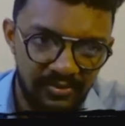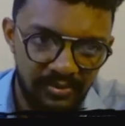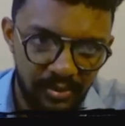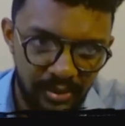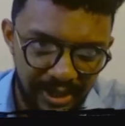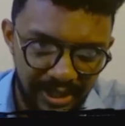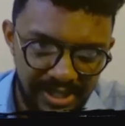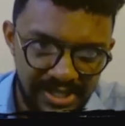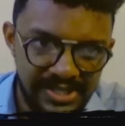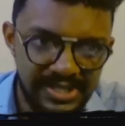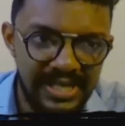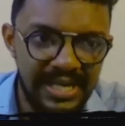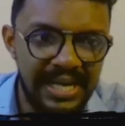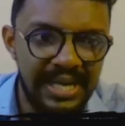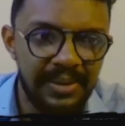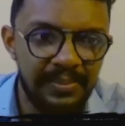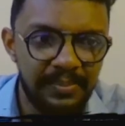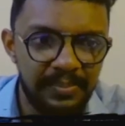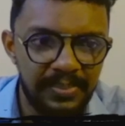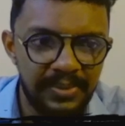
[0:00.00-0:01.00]
For
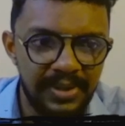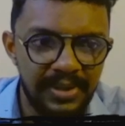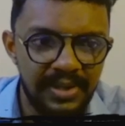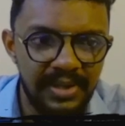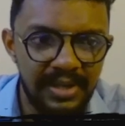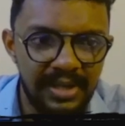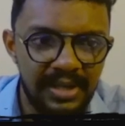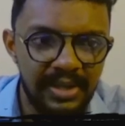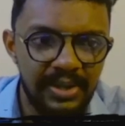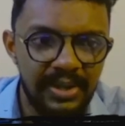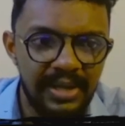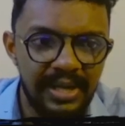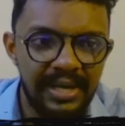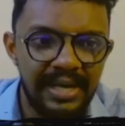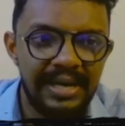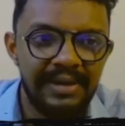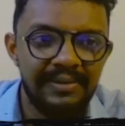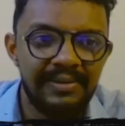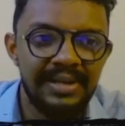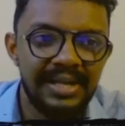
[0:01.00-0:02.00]
example, okay,
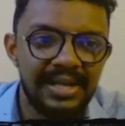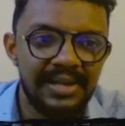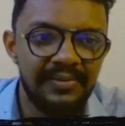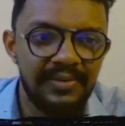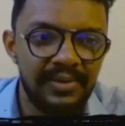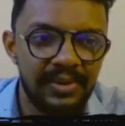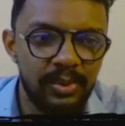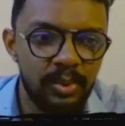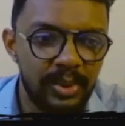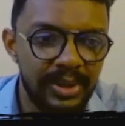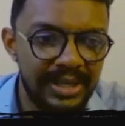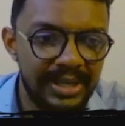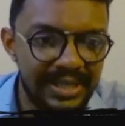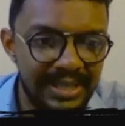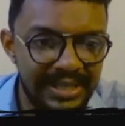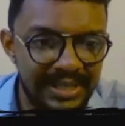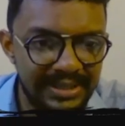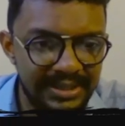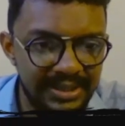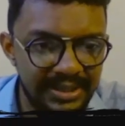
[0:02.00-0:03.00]
I will give you
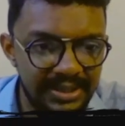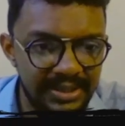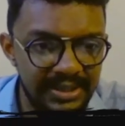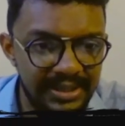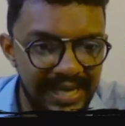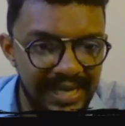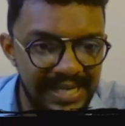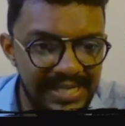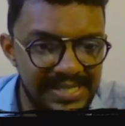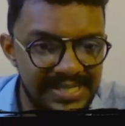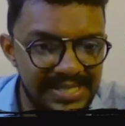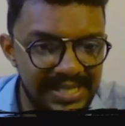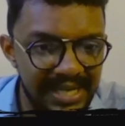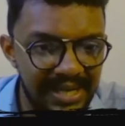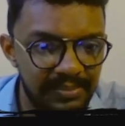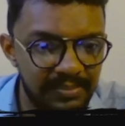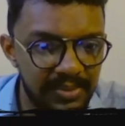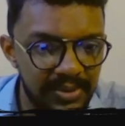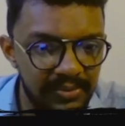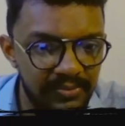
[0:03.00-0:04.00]
another
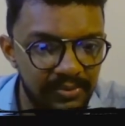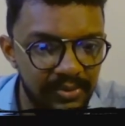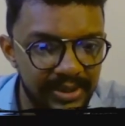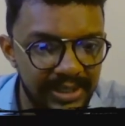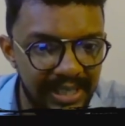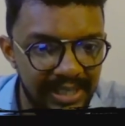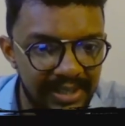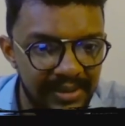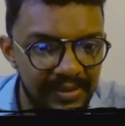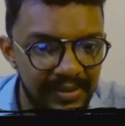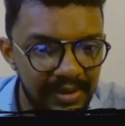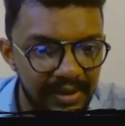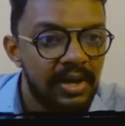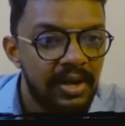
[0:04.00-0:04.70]
example for that.